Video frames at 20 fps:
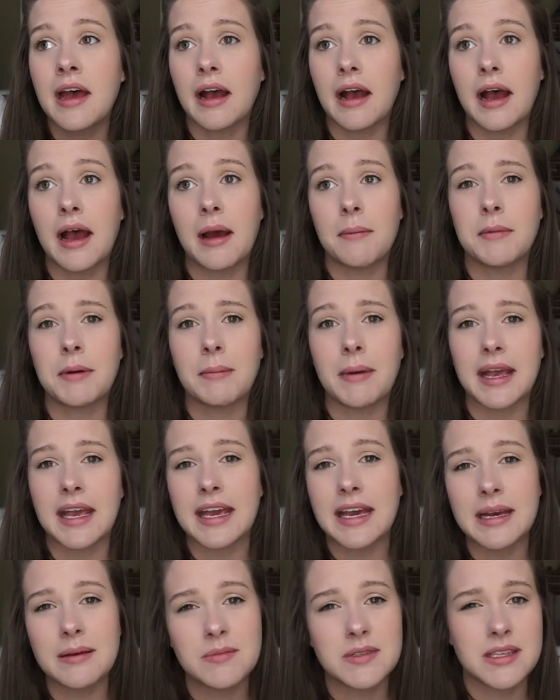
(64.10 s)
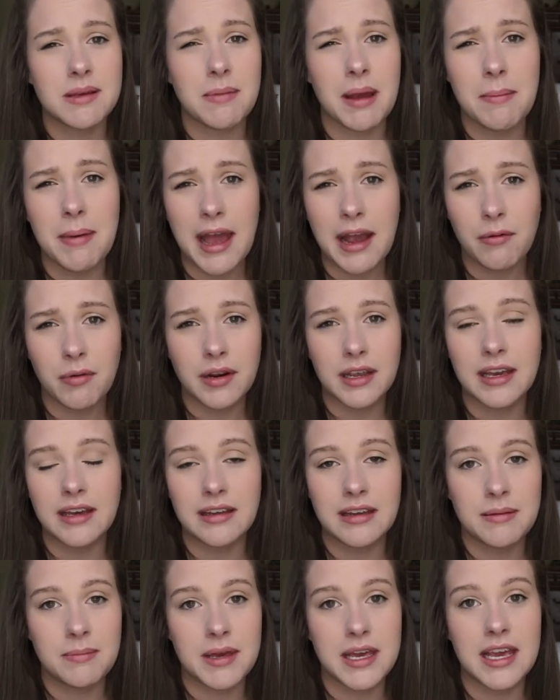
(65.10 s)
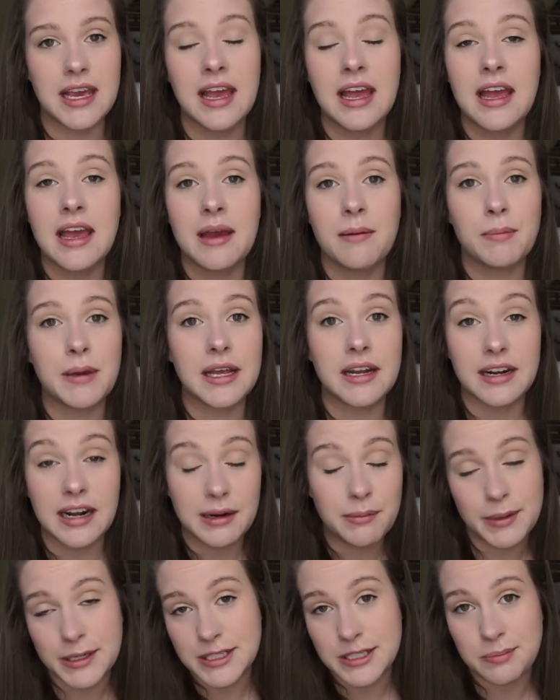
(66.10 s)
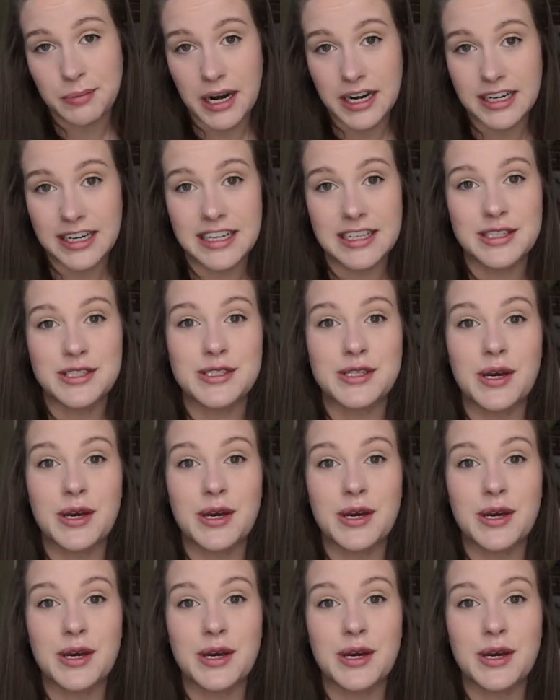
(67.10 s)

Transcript: Um, my hips and my back were killing me being nine months pregnant.